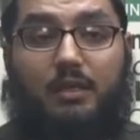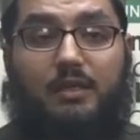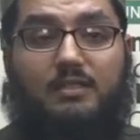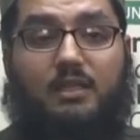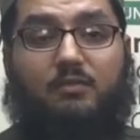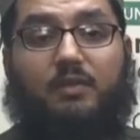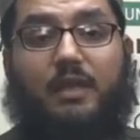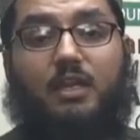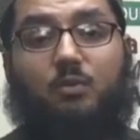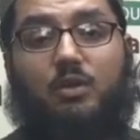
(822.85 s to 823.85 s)
He said, if
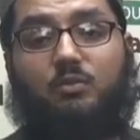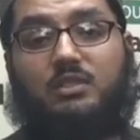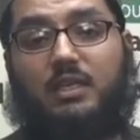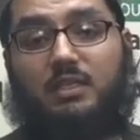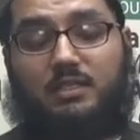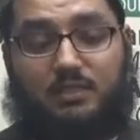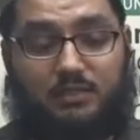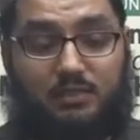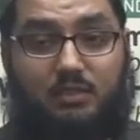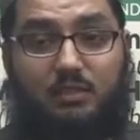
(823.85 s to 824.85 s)
anyone who
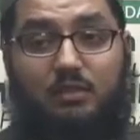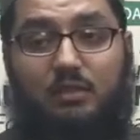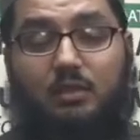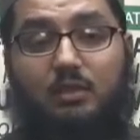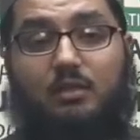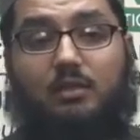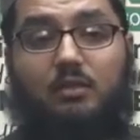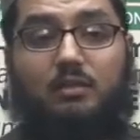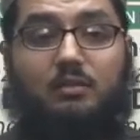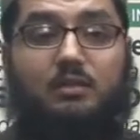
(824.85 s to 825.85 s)
changes
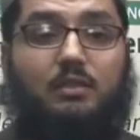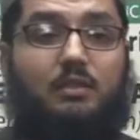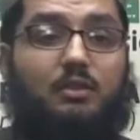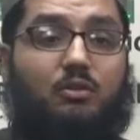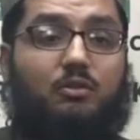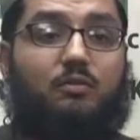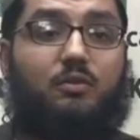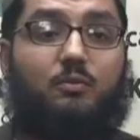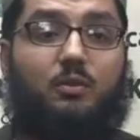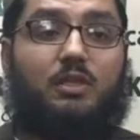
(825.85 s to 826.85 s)

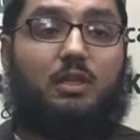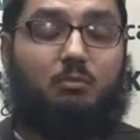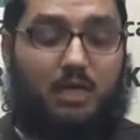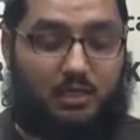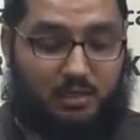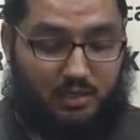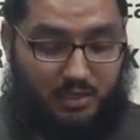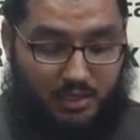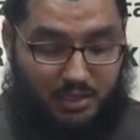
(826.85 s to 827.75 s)
kufr with iman,